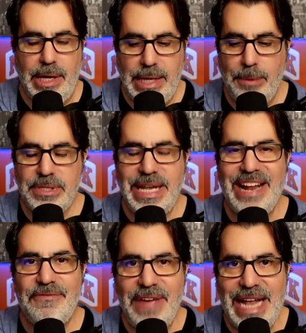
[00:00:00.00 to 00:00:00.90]
That was an
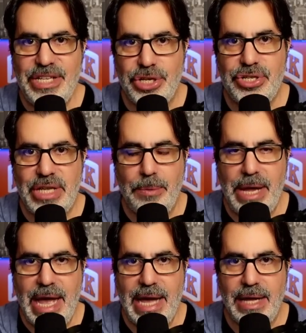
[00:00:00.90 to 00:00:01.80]
advantage that we
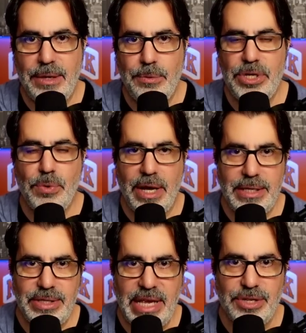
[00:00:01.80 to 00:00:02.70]
had, which
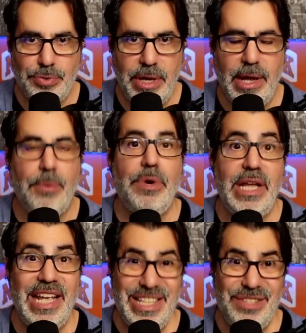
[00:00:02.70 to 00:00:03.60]
was
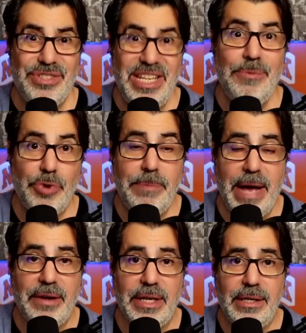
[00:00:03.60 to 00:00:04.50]
his team
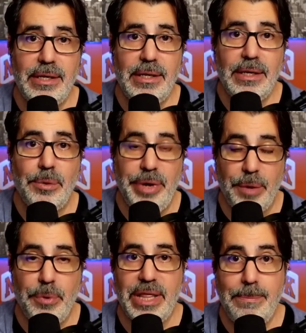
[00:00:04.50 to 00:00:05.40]
rebounding. We are
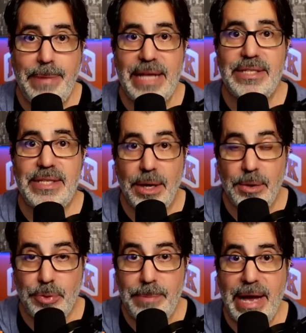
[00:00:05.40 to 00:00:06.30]
one of the best
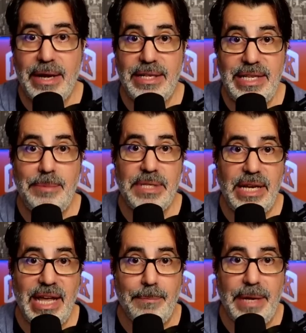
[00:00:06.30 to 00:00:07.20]
rebounding teams in
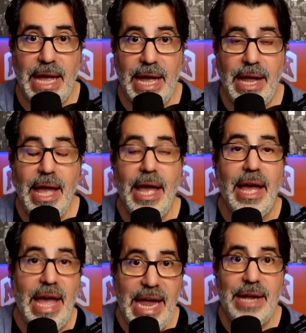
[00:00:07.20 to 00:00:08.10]
the NBA,
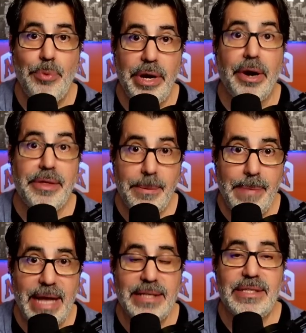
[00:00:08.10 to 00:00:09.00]
and we are the
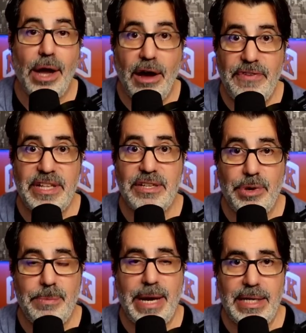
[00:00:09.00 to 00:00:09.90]
best offensive
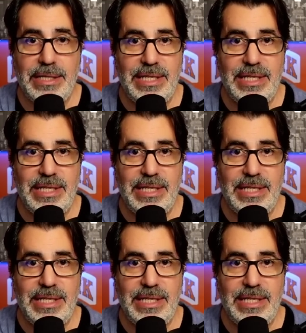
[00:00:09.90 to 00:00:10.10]
rebounding